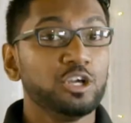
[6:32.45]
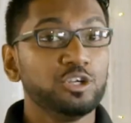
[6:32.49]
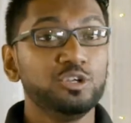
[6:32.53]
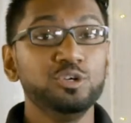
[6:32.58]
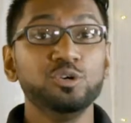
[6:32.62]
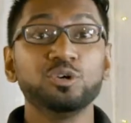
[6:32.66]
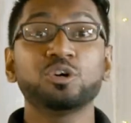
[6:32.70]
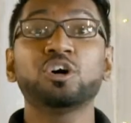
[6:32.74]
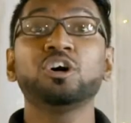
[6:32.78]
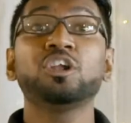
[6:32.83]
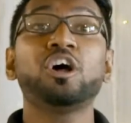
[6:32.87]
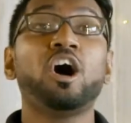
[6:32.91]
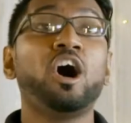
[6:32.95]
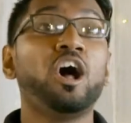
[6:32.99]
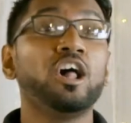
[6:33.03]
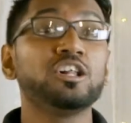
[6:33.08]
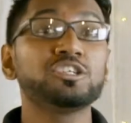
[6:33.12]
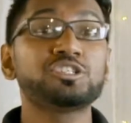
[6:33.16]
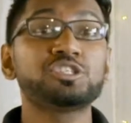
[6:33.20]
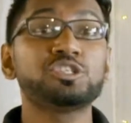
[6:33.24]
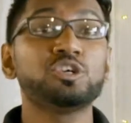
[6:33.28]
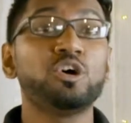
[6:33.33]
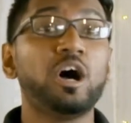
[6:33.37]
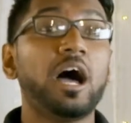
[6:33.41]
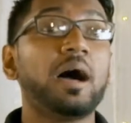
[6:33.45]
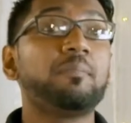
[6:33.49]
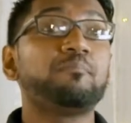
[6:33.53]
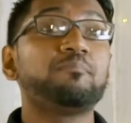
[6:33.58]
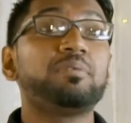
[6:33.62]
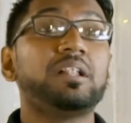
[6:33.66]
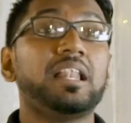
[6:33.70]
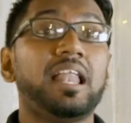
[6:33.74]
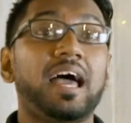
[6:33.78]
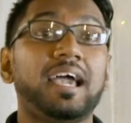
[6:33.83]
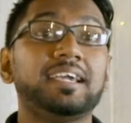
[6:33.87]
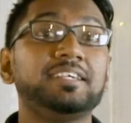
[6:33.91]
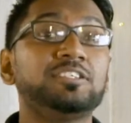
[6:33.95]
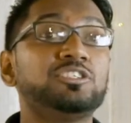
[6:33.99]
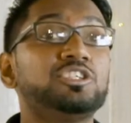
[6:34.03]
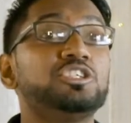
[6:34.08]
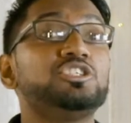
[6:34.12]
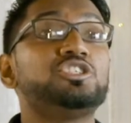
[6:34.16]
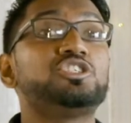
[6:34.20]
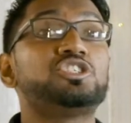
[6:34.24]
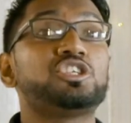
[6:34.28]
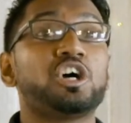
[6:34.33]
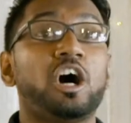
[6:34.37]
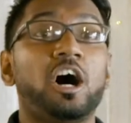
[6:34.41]
You could also apply
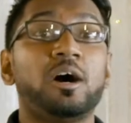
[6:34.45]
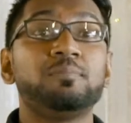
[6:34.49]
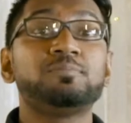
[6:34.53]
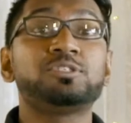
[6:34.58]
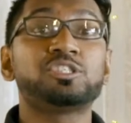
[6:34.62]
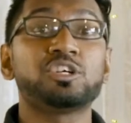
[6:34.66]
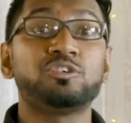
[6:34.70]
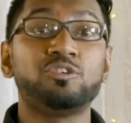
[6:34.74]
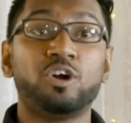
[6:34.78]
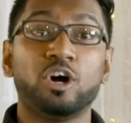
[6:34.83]
to jobs